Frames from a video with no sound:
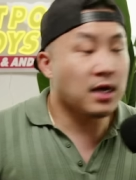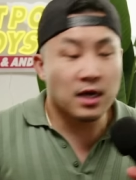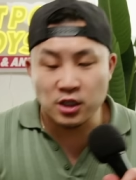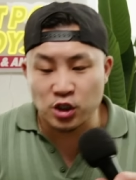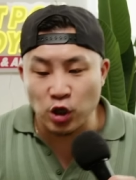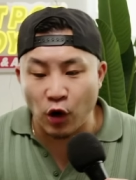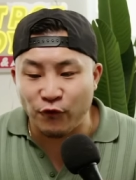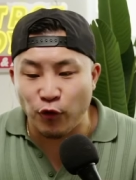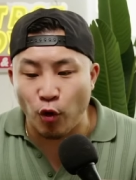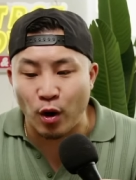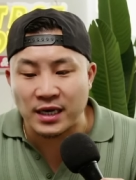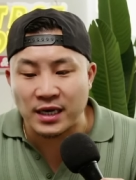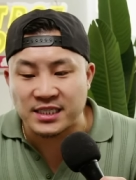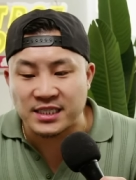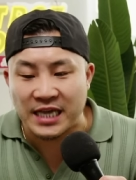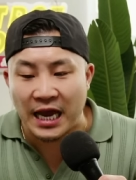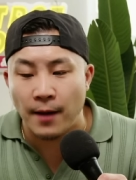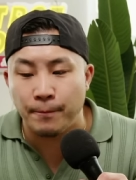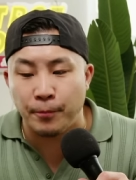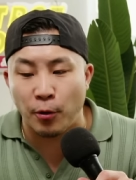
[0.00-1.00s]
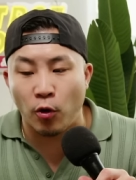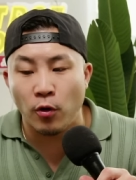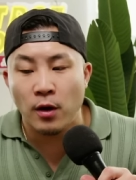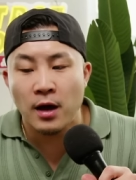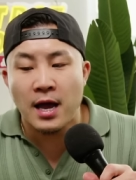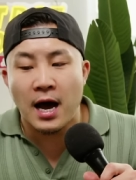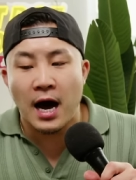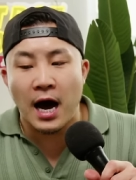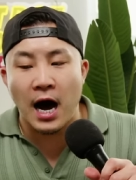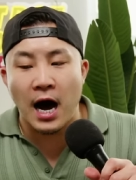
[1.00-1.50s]
So, for example,
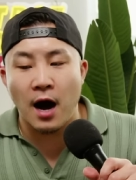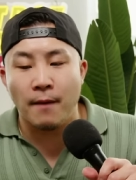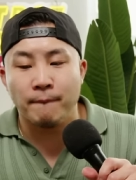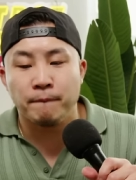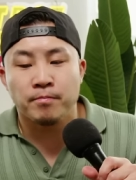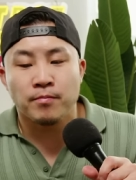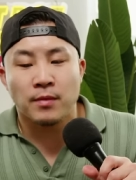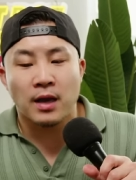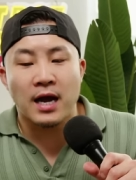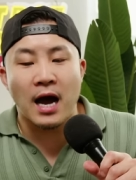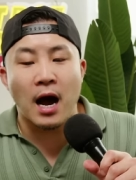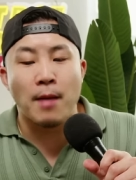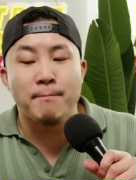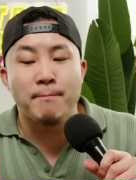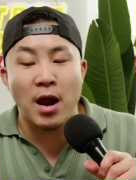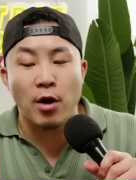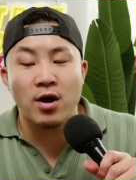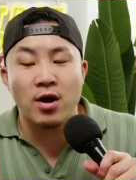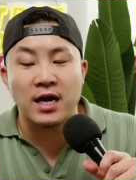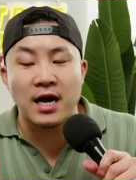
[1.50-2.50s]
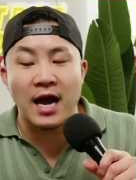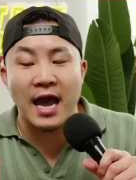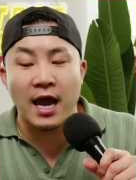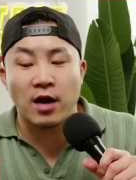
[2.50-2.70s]
um, America,